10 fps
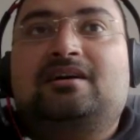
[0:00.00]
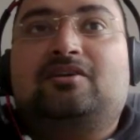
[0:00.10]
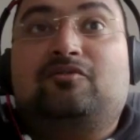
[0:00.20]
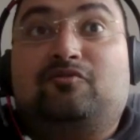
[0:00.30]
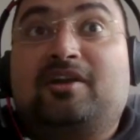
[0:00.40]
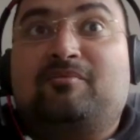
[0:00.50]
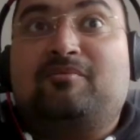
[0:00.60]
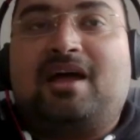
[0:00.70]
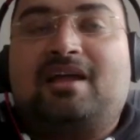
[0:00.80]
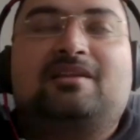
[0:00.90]
one
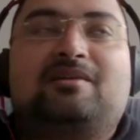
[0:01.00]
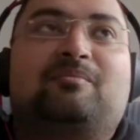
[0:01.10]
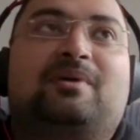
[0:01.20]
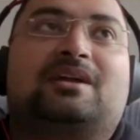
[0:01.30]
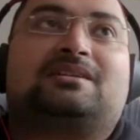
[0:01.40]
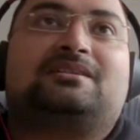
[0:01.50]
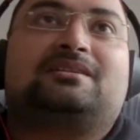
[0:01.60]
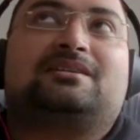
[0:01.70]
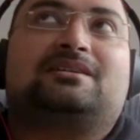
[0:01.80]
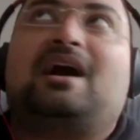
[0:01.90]
man, but
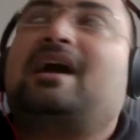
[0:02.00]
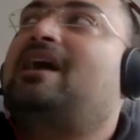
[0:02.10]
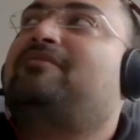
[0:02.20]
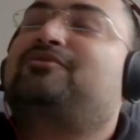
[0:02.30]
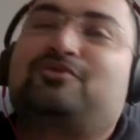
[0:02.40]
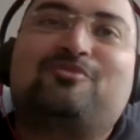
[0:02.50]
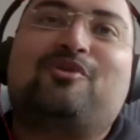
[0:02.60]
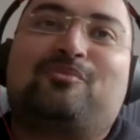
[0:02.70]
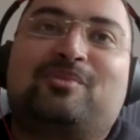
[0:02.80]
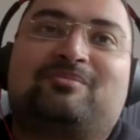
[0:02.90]
I have two
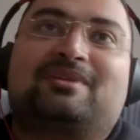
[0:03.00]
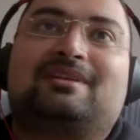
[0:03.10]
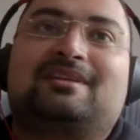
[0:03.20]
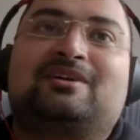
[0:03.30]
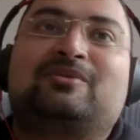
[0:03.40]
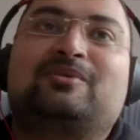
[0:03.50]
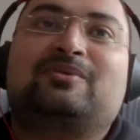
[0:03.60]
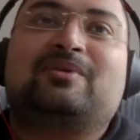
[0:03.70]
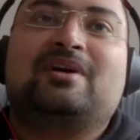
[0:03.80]
more people who,